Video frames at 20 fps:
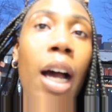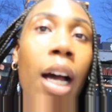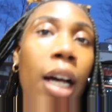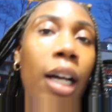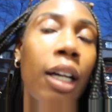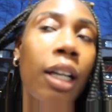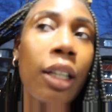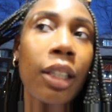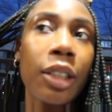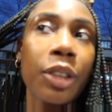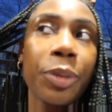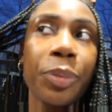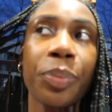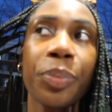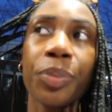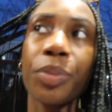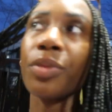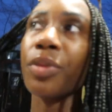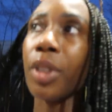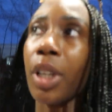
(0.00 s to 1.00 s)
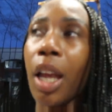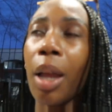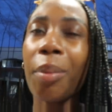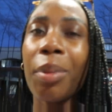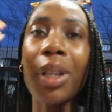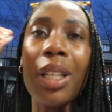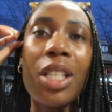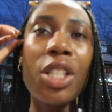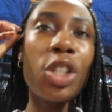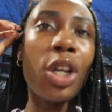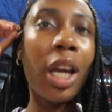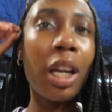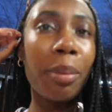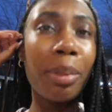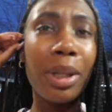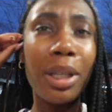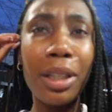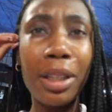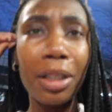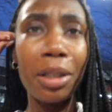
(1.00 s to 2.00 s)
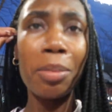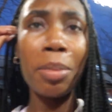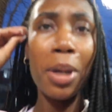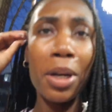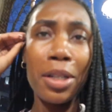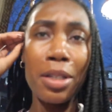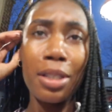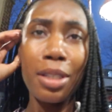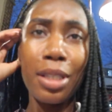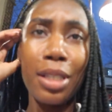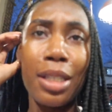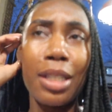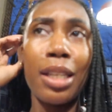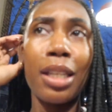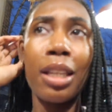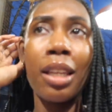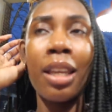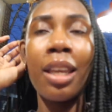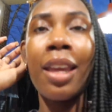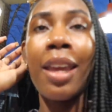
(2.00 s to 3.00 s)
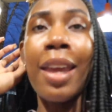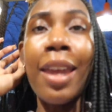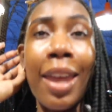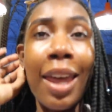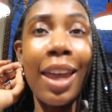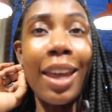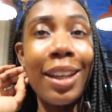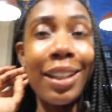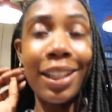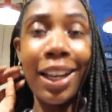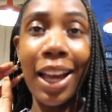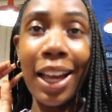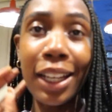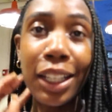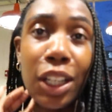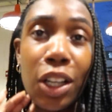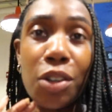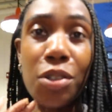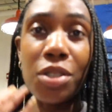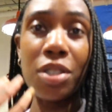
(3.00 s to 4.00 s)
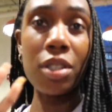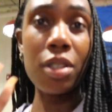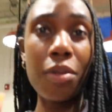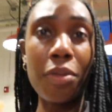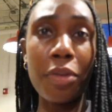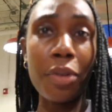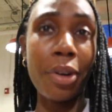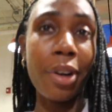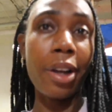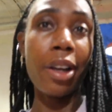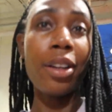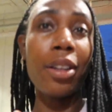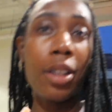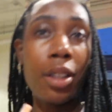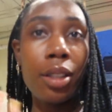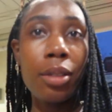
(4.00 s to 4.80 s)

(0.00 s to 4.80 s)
I'm gonna try to be a good person and not go to Sephora